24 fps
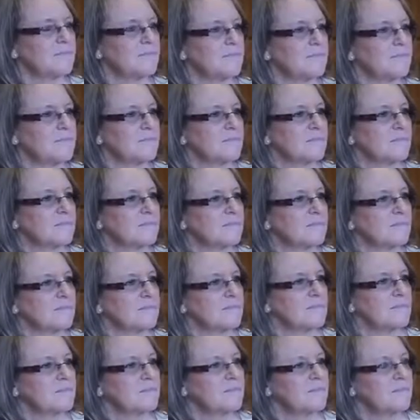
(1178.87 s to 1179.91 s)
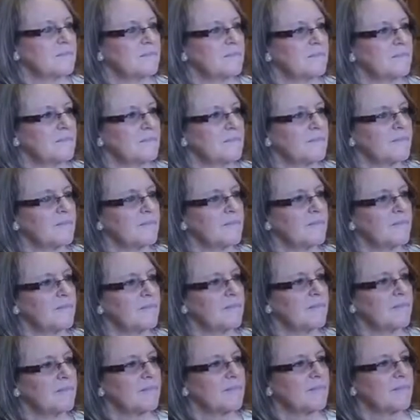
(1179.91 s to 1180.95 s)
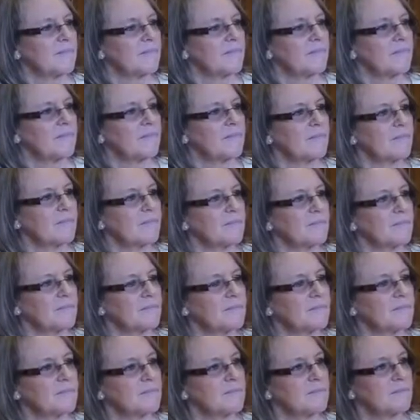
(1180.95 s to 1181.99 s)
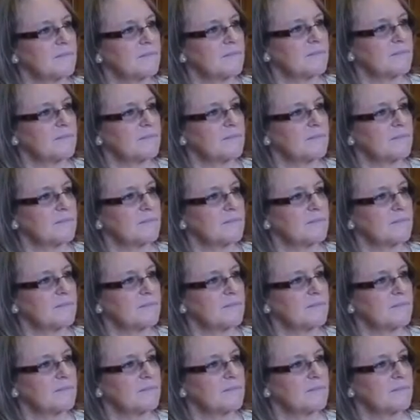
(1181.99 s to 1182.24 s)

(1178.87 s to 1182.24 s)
The person shown says nothing.